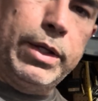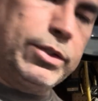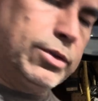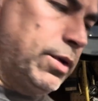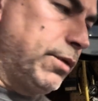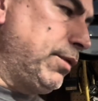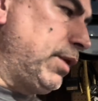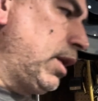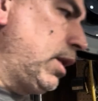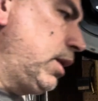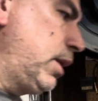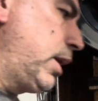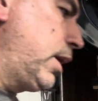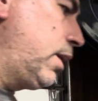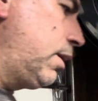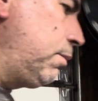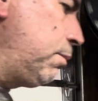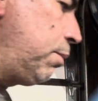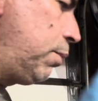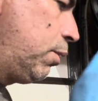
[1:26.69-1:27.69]
so I've gone
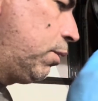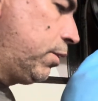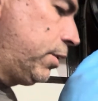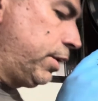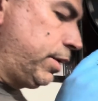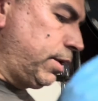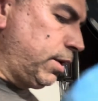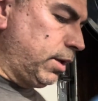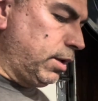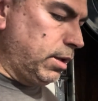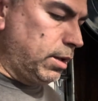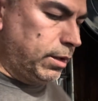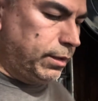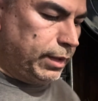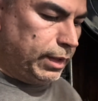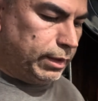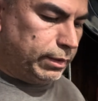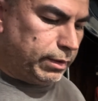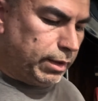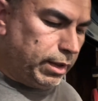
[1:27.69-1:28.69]
ahead and poured
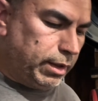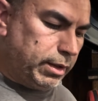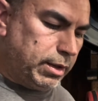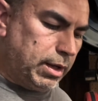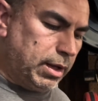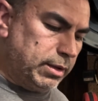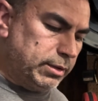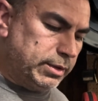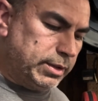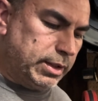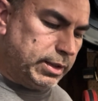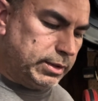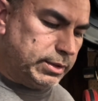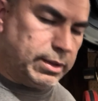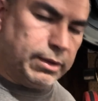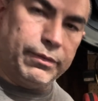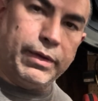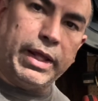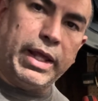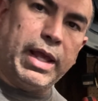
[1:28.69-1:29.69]
the entire
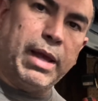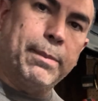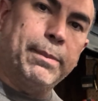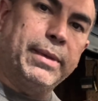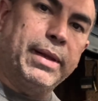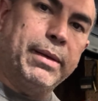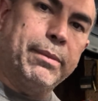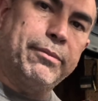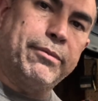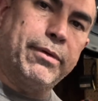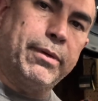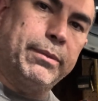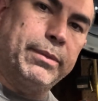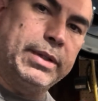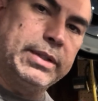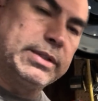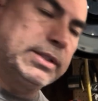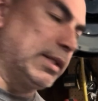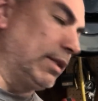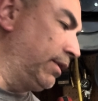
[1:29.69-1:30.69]
contents of the Chem Dip from
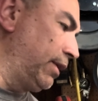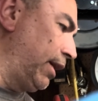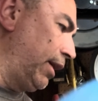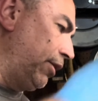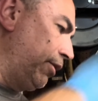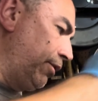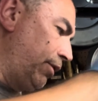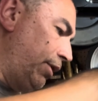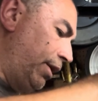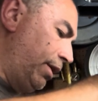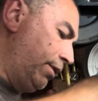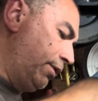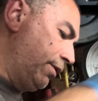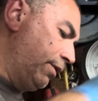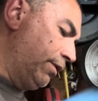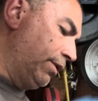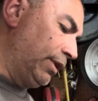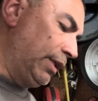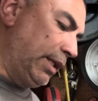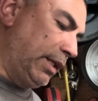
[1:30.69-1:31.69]
this container
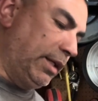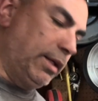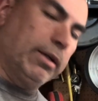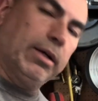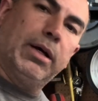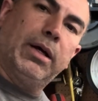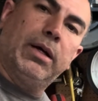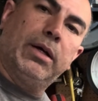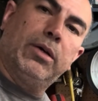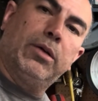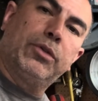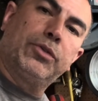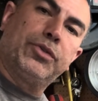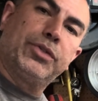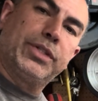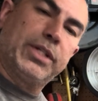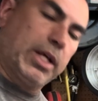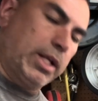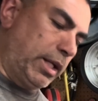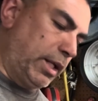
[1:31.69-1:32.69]
into the
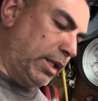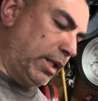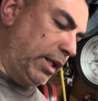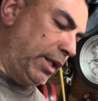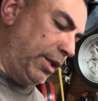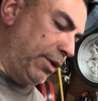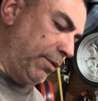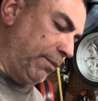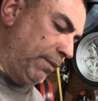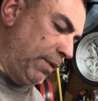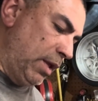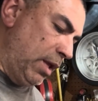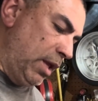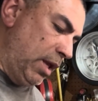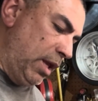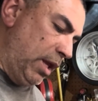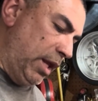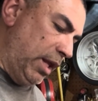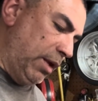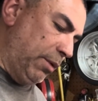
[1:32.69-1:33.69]
ultrasonic cleaner.
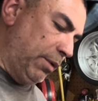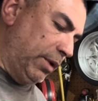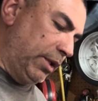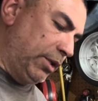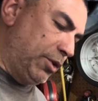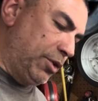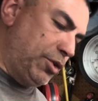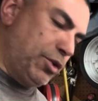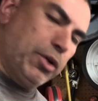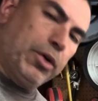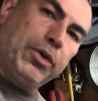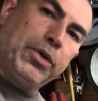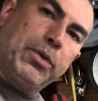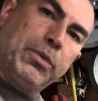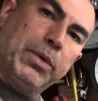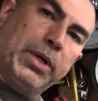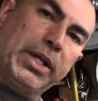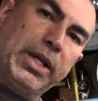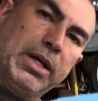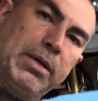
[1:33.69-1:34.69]
And I wanted to show you
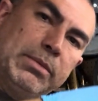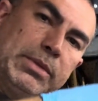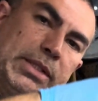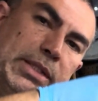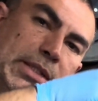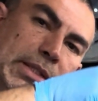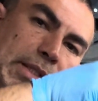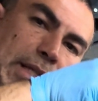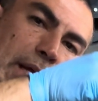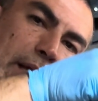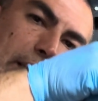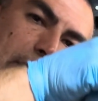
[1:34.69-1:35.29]
what comes inside